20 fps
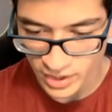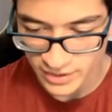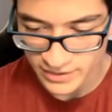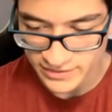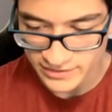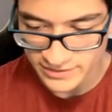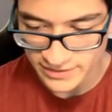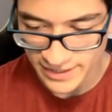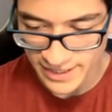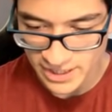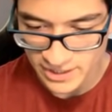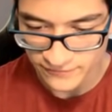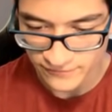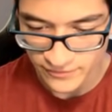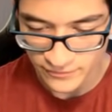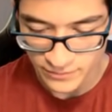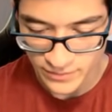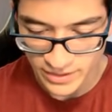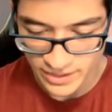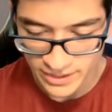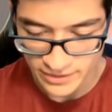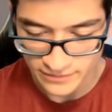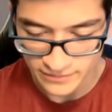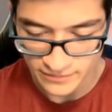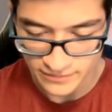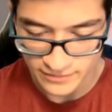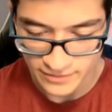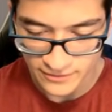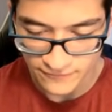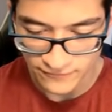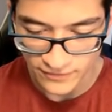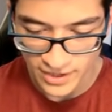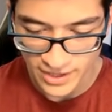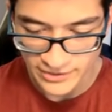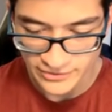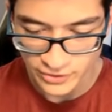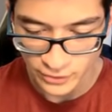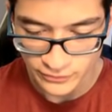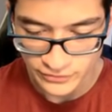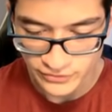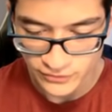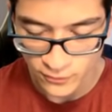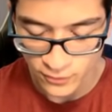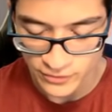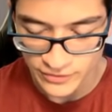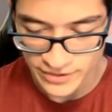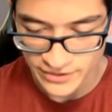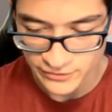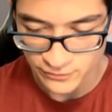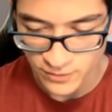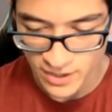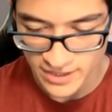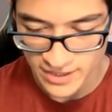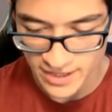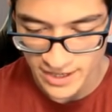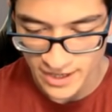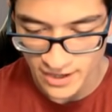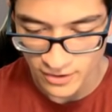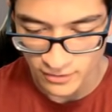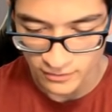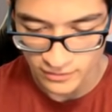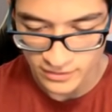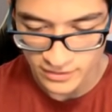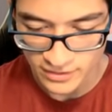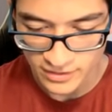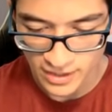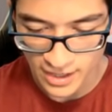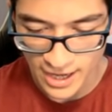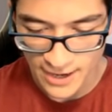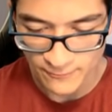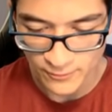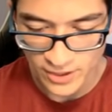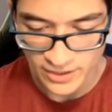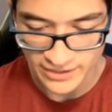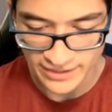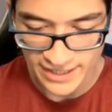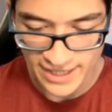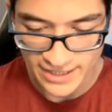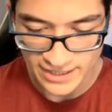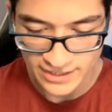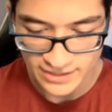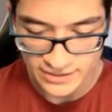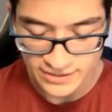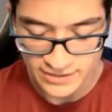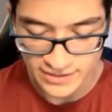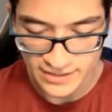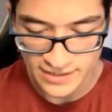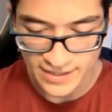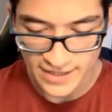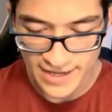Well, it's the 85th minute. If I don't score this right now, I'm relegated,